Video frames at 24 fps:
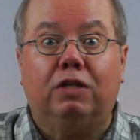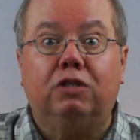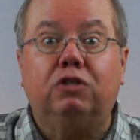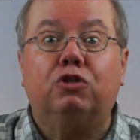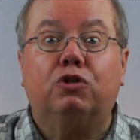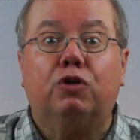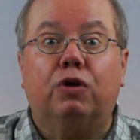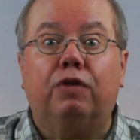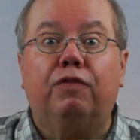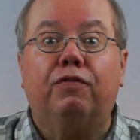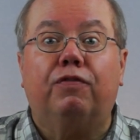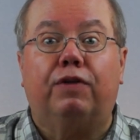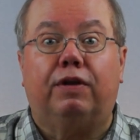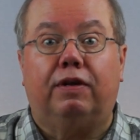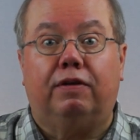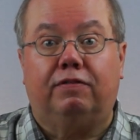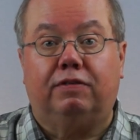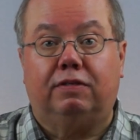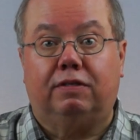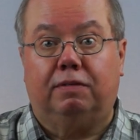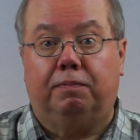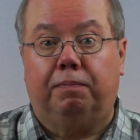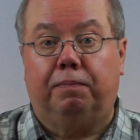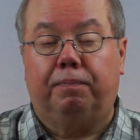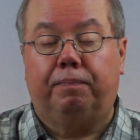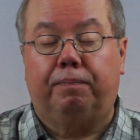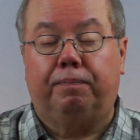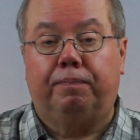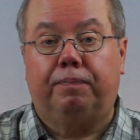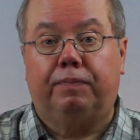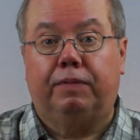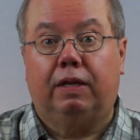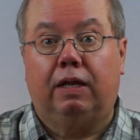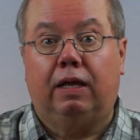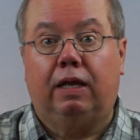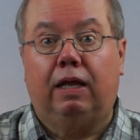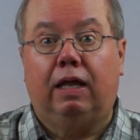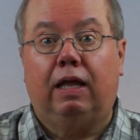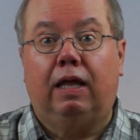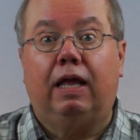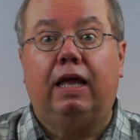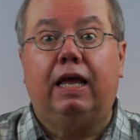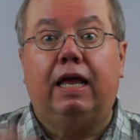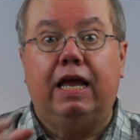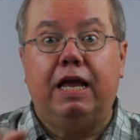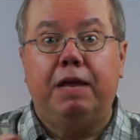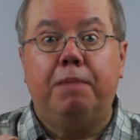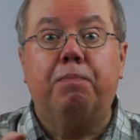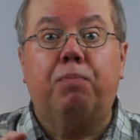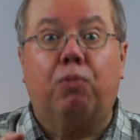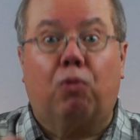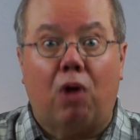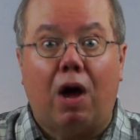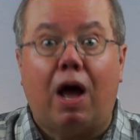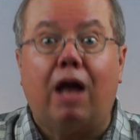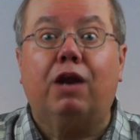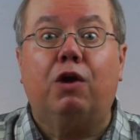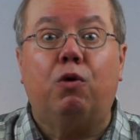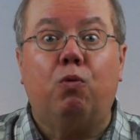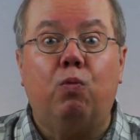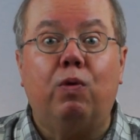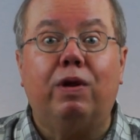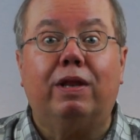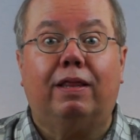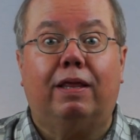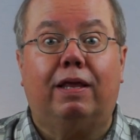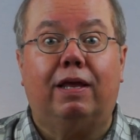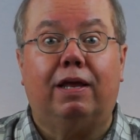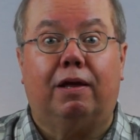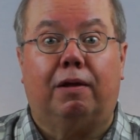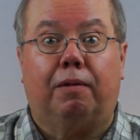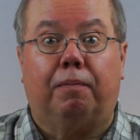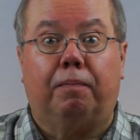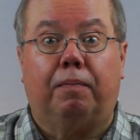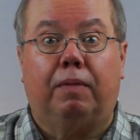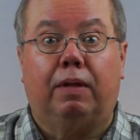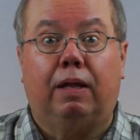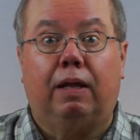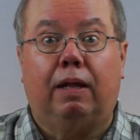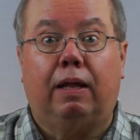conservatism. He brought it with him.